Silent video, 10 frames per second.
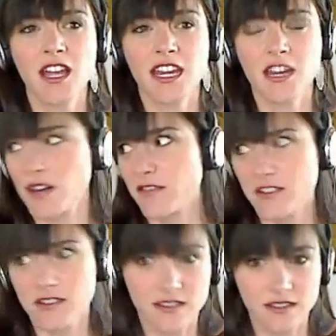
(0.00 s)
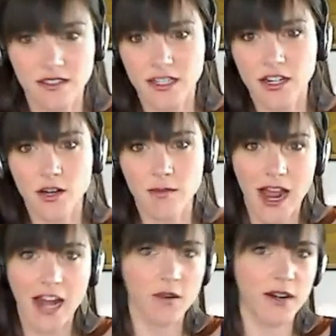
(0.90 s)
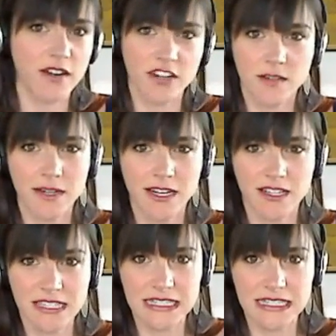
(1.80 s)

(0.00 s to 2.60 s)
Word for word: eat whatever's nearby or whatever anybody yeah. else is